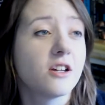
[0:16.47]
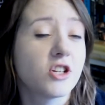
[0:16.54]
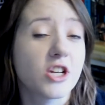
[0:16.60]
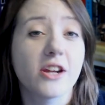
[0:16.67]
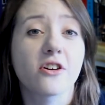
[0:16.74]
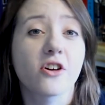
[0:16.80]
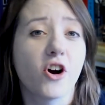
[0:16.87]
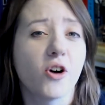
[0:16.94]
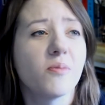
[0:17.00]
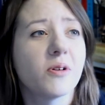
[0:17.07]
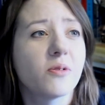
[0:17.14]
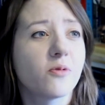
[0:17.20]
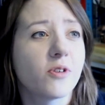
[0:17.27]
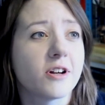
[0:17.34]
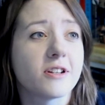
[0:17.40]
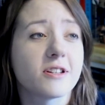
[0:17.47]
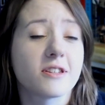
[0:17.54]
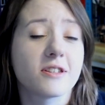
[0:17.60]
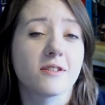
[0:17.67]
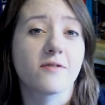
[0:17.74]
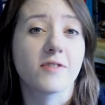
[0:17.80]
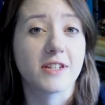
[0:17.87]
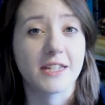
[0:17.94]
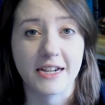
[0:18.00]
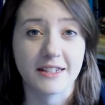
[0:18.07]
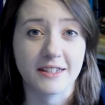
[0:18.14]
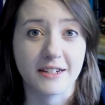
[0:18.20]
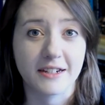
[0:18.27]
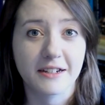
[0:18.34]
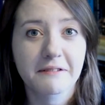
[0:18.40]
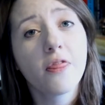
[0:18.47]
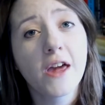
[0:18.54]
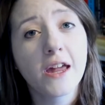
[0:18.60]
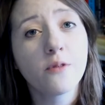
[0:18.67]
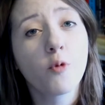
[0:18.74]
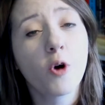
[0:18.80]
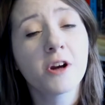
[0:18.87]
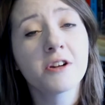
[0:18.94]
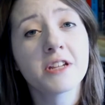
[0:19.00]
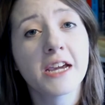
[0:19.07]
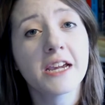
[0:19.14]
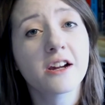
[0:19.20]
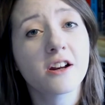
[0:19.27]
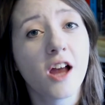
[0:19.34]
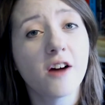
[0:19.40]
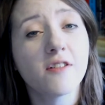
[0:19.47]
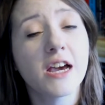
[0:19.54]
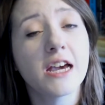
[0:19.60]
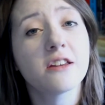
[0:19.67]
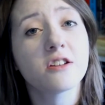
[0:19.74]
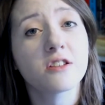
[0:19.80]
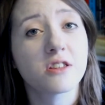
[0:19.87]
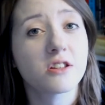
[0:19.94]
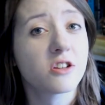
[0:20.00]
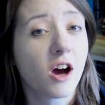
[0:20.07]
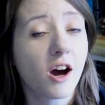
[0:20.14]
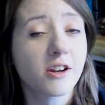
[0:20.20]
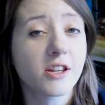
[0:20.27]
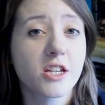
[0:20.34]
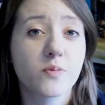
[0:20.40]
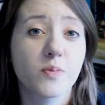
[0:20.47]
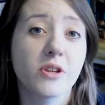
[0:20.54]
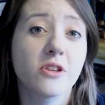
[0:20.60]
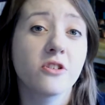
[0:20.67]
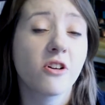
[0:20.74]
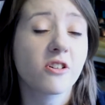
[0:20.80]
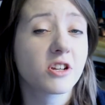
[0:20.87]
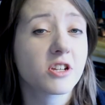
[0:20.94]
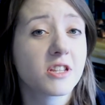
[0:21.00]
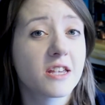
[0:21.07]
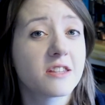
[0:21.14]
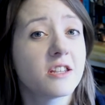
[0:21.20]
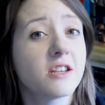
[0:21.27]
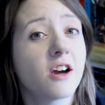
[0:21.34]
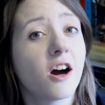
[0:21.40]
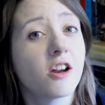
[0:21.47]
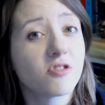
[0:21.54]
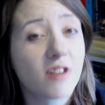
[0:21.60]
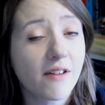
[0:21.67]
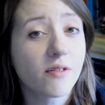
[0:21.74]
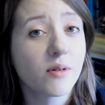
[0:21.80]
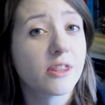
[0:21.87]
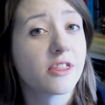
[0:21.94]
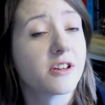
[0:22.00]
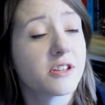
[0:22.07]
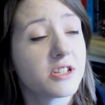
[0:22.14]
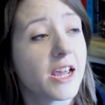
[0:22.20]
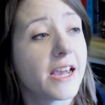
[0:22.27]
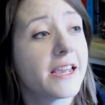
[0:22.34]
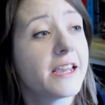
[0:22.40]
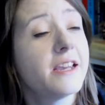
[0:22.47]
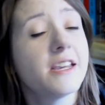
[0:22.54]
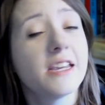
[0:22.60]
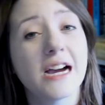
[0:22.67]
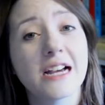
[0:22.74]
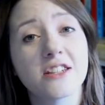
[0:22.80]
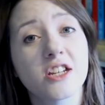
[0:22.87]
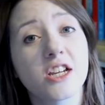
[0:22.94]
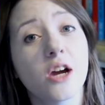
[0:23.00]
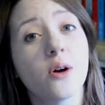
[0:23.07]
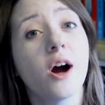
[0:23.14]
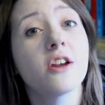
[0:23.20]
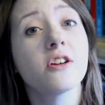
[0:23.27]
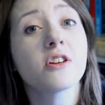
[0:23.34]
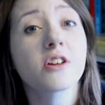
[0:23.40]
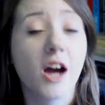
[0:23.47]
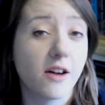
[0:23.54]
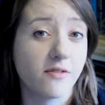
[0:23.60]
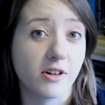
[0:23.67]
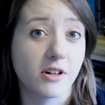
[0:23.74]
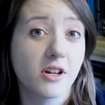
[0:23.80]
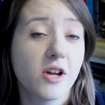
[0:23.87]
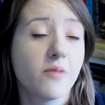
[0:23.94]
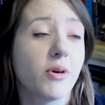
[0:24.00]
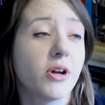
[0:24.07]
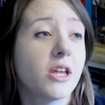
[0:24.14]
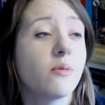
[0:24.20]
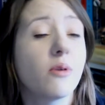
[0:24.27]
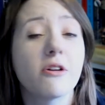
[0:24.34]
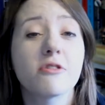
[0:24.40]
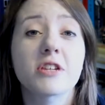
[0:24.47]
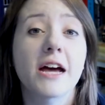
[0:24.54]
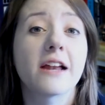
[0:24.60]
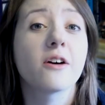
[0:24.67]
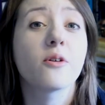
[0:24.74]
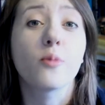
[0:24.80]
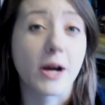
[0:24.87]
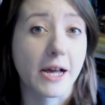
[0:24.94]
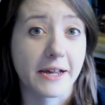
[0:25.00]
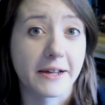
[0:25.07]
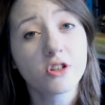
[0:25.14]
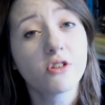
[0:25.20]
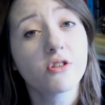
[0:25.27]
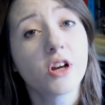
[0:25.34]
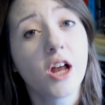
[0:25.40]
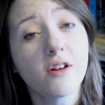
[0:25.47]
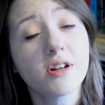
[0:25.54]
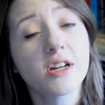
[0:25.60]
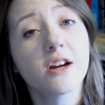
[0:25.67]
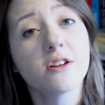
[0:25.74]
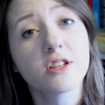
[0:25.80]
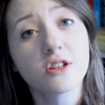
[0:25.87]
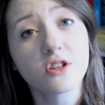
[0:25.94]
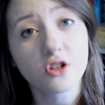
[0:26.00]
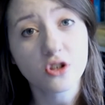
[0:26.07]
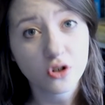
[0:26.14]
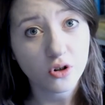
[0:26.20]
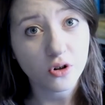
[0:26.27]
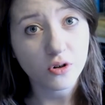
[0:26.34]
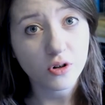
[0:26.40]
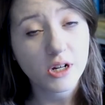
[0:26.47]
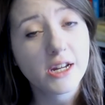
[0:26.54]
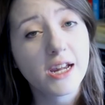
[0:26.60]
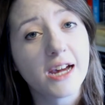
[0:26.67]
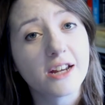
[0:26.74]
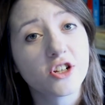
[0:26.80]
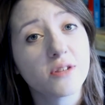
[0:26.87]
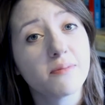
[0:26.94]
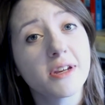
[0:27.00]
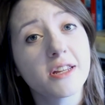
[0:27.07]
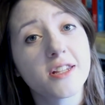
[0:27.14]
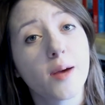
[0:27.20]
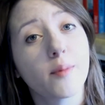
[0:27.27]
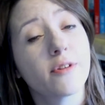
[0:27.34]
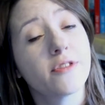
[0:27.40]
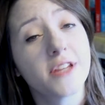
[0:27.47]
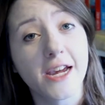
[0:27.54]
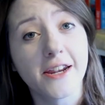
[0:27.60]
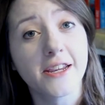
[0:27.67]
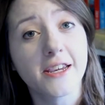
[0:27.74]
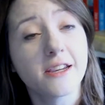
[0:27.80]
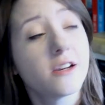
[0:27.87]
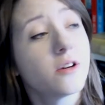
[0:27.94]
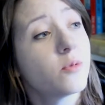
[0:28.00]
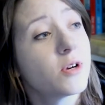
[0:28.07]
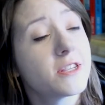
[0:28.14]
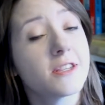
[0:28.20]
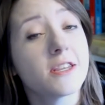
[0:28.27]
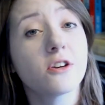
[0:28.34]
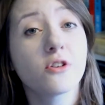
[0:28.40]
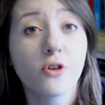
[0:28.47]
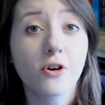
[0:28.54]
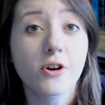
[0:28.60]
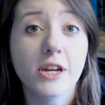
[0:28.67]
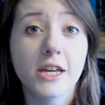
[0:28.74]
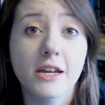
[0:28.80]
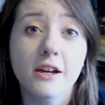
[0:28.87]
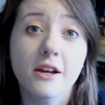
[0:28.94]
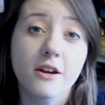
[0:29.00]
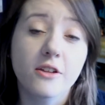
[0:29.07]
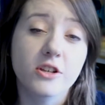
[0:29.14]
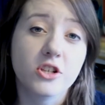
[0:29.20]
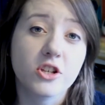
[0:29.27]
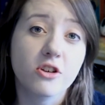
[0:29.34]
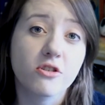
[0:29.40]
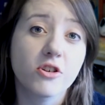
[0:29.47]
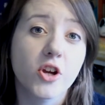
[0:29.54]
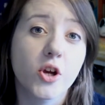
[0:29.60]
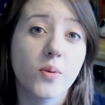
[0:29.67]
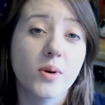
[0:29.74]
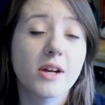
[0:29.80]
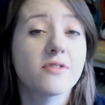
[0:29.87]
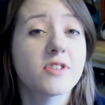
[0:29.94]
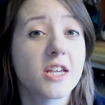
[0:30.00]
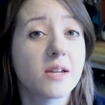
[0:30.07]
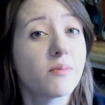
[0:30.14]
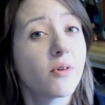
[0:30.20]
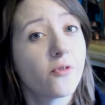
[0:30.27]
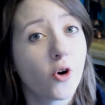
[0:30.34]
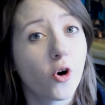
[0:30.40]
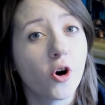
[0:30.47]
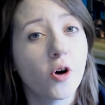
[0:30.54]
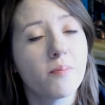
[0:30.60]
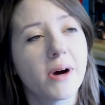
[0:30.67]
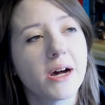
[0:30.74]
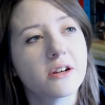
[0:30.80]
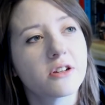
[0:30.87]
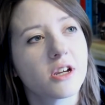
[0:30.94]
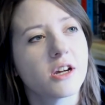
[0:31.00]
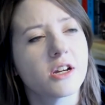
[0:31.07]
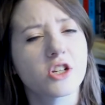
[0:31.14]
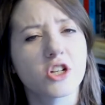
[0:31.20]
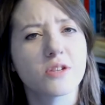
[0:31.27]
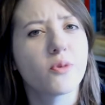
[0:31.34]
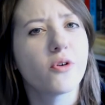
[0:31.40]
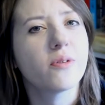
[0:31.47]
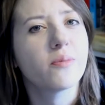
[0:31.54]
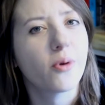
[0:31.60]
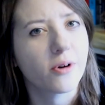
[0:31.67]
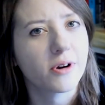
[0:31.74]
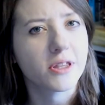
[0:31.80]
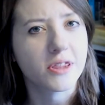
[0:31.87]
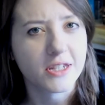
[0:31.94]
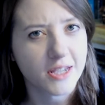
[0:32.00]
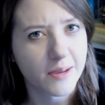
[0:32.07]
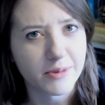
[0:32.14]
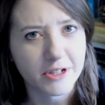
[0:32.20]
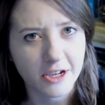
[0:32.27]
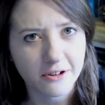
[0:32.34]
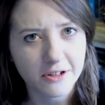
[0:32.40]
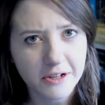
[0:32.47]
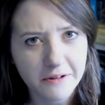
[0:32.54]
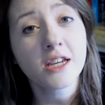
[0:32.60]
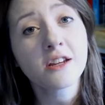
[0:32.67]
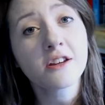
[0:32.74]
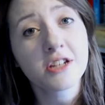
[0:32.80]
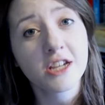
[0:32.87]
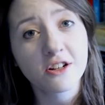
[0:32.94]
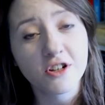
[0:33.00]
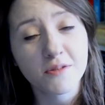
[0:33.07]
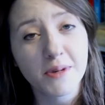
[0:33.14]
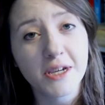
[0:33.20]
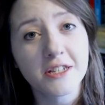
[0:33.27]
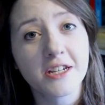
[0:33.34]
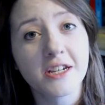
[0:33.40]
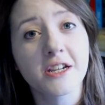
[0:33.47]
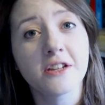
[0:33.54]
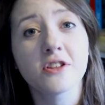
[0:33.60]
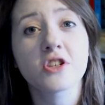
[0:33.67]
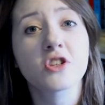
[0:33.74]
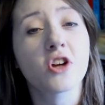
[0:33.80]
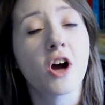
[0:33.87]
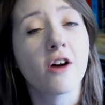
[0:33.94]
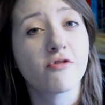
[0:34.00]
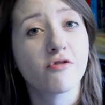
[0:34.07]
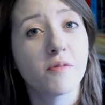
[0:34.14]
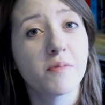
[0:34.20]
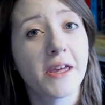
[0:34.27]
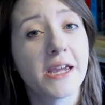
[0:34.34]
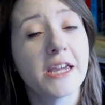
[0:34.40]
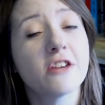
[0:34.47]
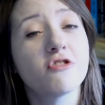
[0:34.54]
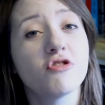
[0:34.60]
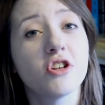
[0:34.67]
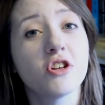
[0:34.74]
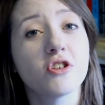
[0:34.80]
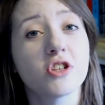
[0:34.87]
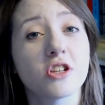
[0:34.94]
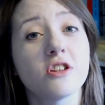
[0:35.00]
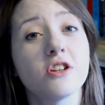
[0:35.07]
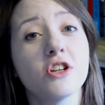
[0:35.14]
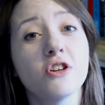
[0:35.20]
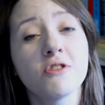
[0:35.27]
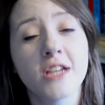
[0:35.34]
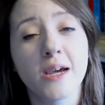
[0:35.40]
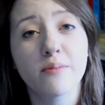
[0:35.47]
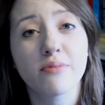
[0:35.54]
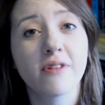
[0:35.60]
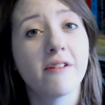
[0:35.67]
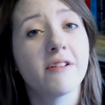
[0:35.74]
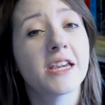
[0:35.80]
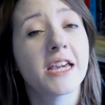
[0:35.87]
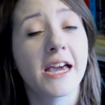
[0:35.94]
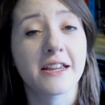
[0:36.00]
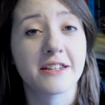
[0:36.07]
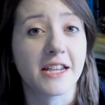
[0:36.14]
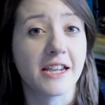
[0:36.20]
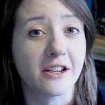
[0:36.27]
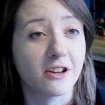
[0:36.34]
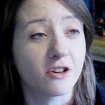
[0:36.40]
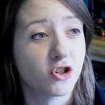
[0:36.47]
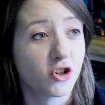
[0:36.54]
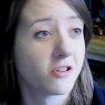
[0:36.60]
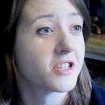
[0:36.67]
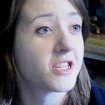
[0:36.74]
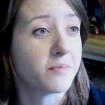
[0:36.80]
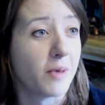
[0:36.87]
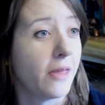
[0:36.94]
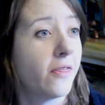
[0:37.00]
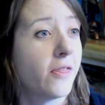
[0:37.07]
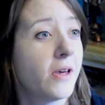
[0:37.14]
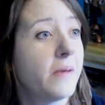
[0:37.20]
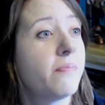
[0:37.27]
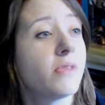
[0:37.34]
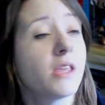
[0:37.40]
Jenna Coleman was fantastic. Then, one day, Clara enters the TARDIS, but the Doctor says he can't travel with her today. He has to go undercover, but he won't tell her where. So Clara goes into school, and she meets up with Danny. We see Courtney, the student who we have seen before, but she's more important in this episode. In a teacher's meeting in the staff room, they are introduced to the new temporary caretaker, John Smith.